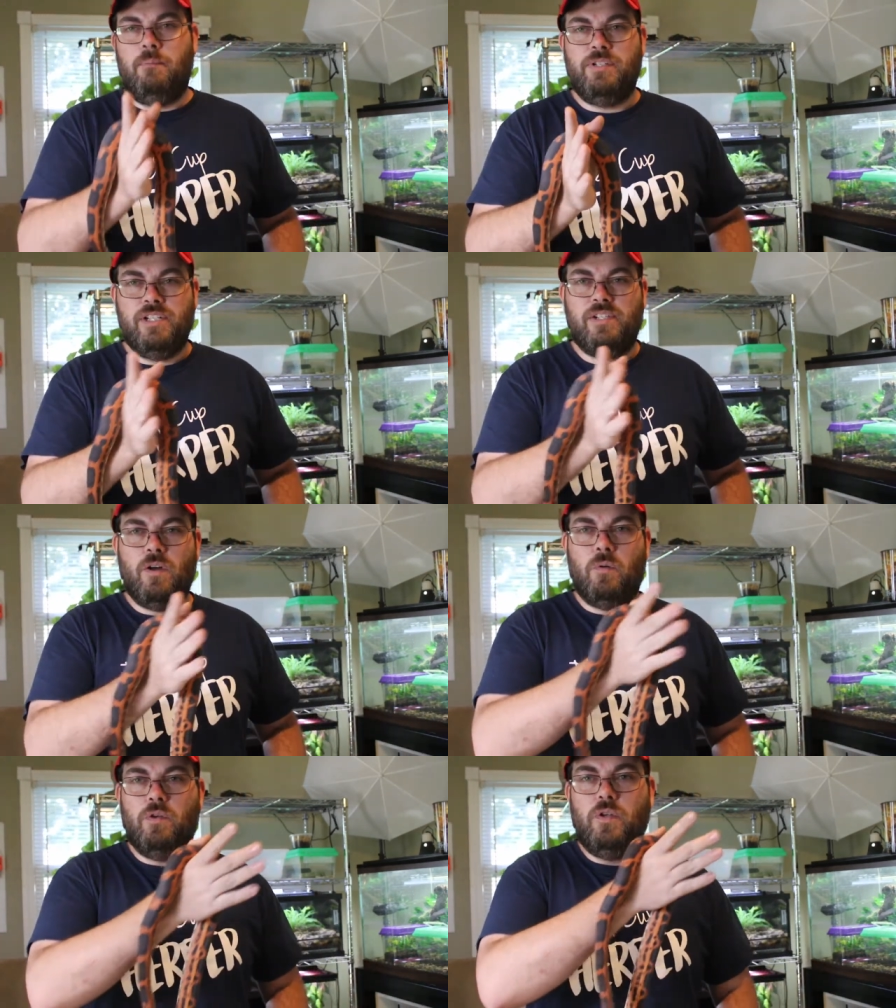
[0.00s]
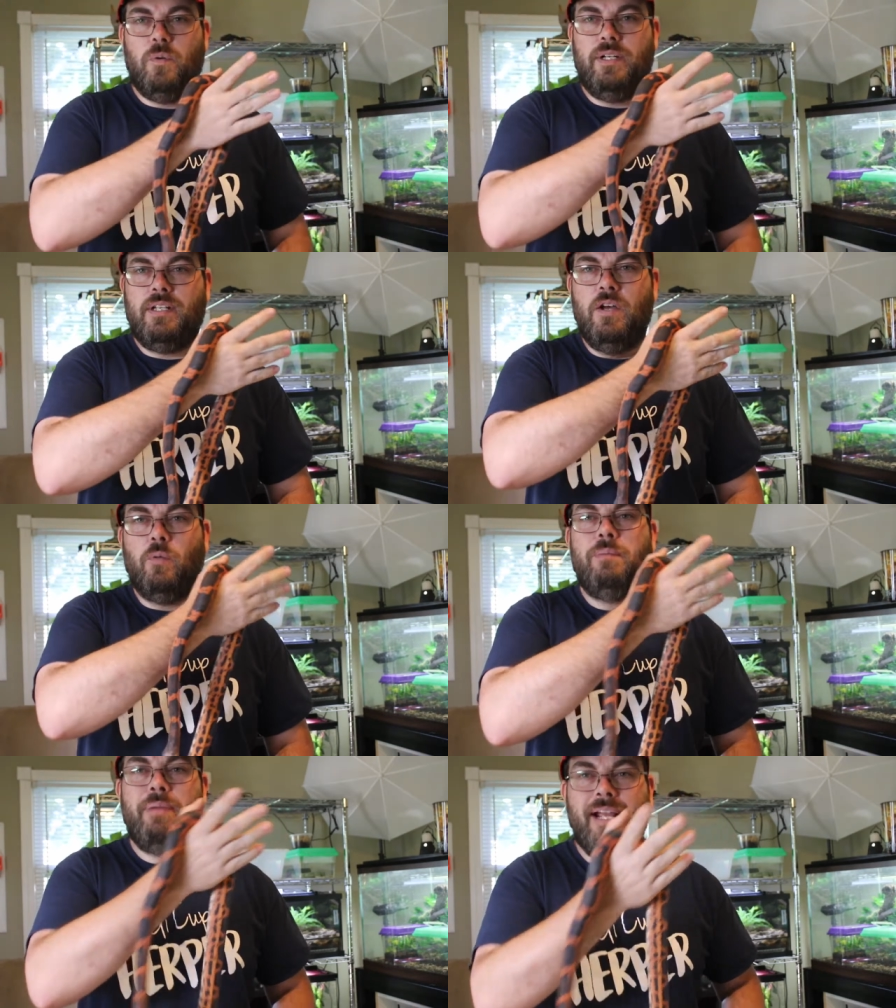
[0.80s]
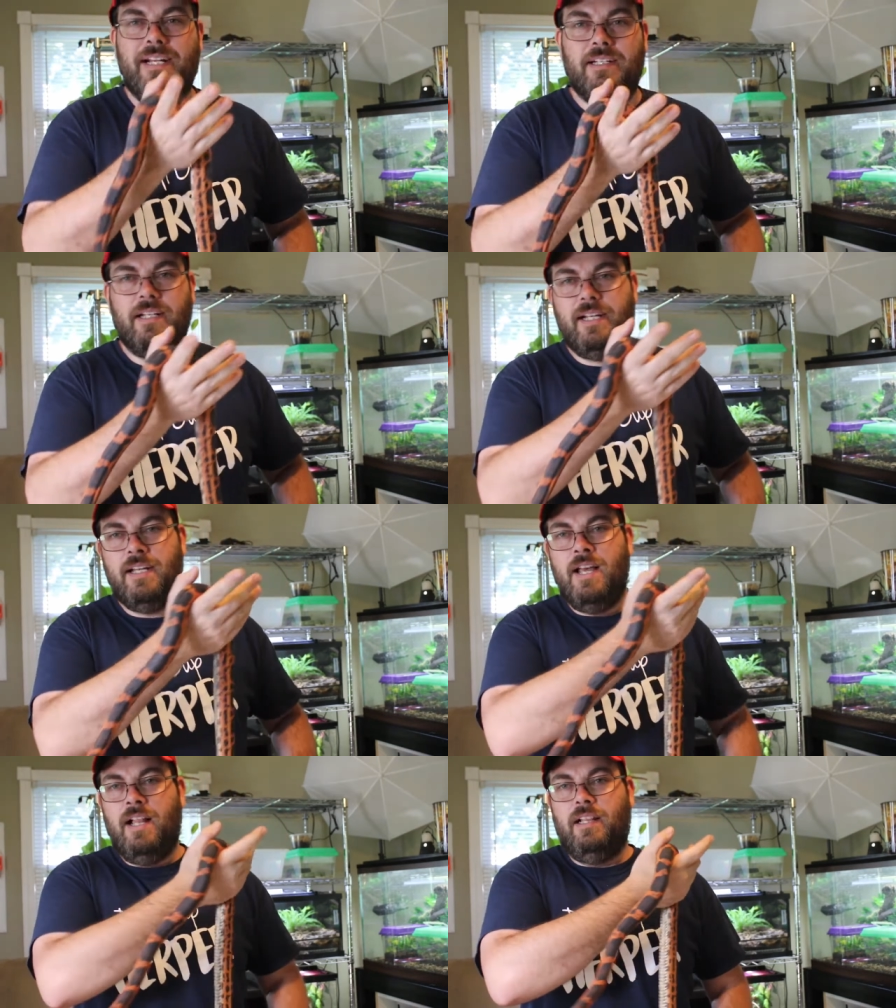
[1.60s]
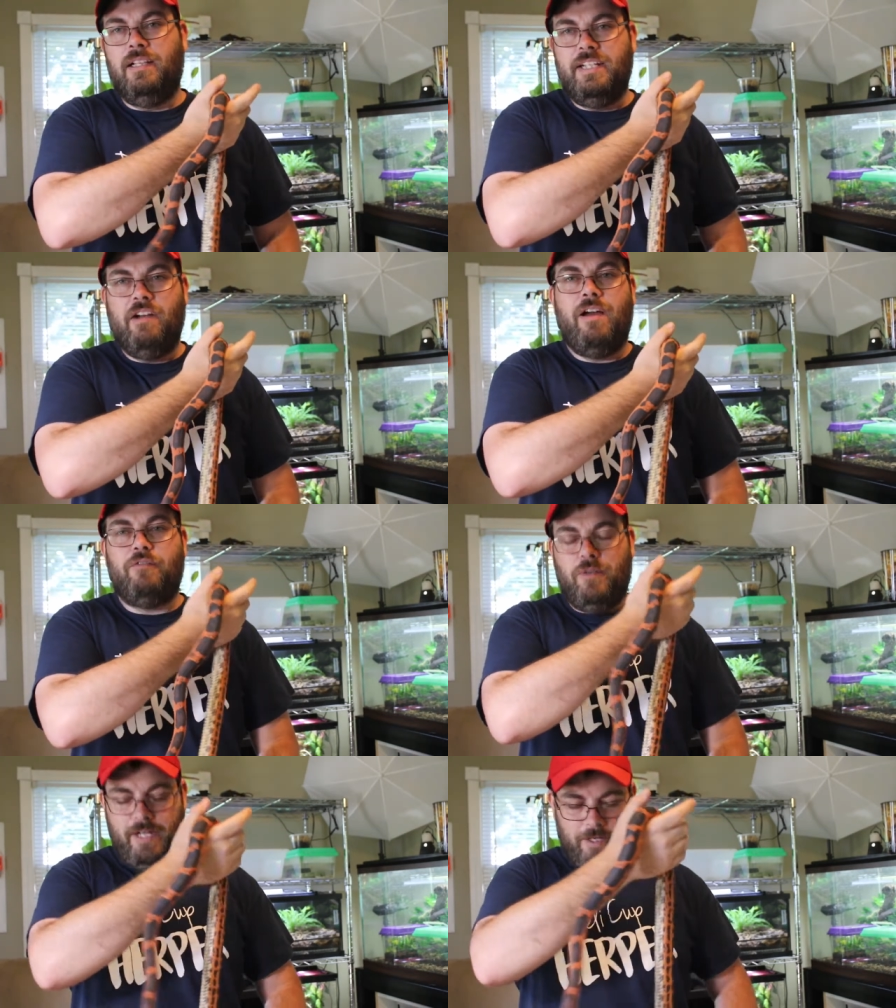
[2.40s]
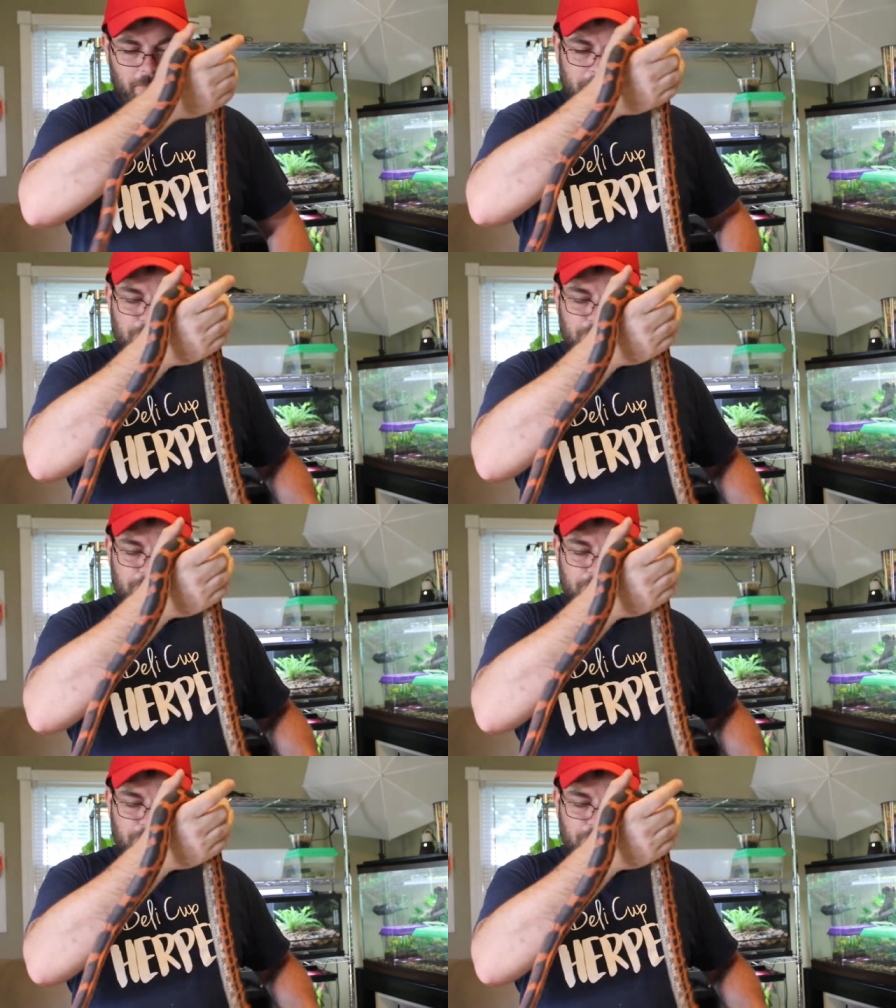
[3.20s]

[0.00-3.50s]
Just don't do it repeatedly year after year.